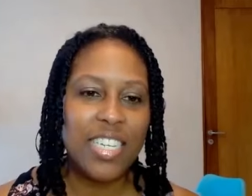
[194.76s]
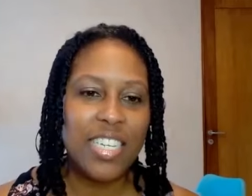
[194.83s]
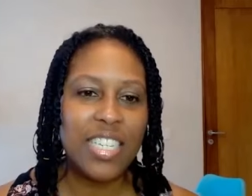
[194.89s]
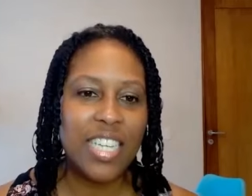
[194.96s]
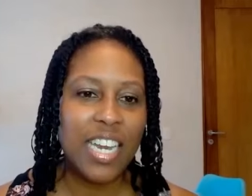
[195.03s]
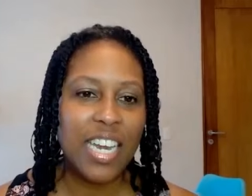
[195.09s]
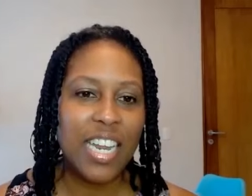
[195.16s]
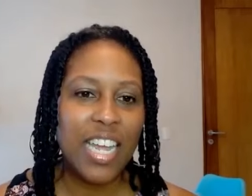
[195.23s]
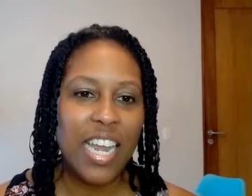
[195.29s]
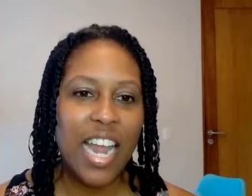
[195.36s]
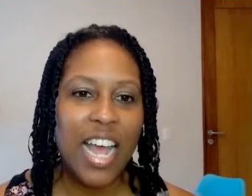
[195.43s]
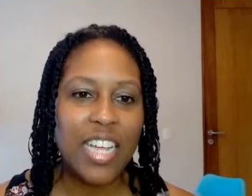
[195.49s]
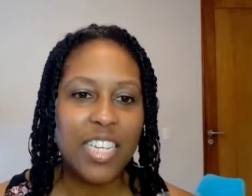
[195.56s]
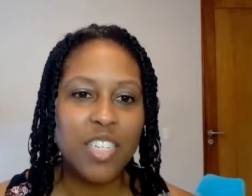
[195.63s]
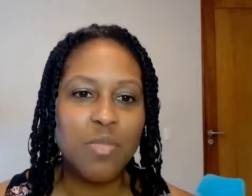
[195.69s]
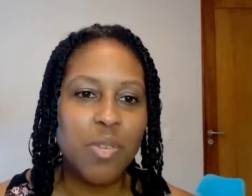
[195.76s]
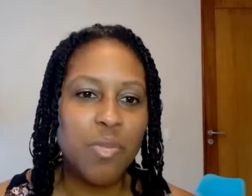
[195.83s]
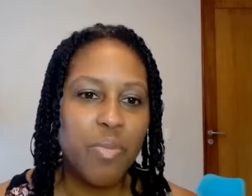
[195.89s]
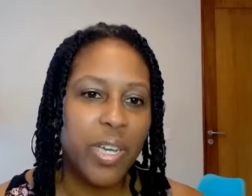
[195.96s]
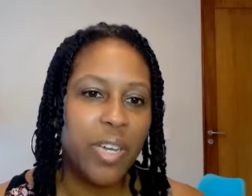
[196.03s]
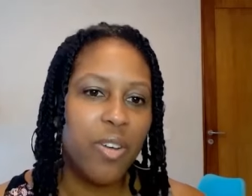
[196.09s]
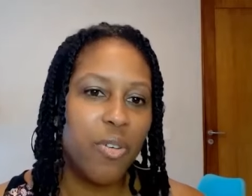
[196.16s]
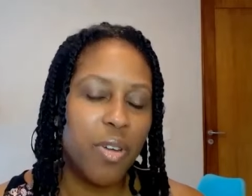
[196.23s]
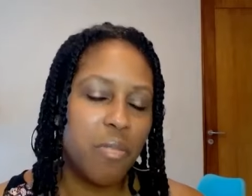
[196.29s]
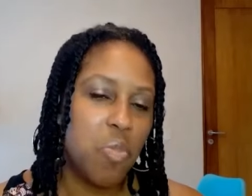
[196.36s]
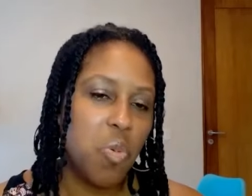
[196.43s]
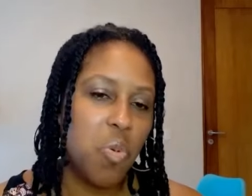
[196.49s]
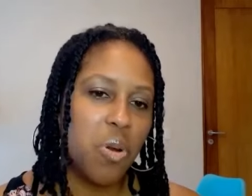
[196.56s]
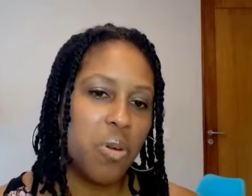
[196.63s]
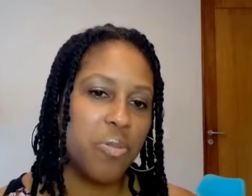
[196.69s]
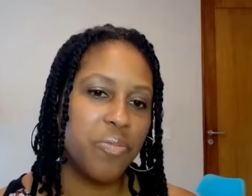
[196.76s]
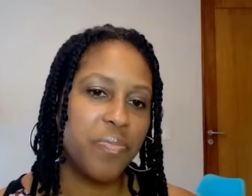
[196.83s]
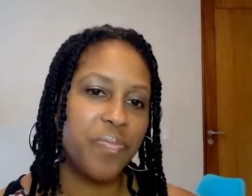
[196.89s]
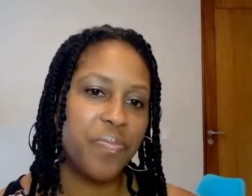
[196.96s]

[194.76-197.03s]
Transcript: season, it has to be bigger and more.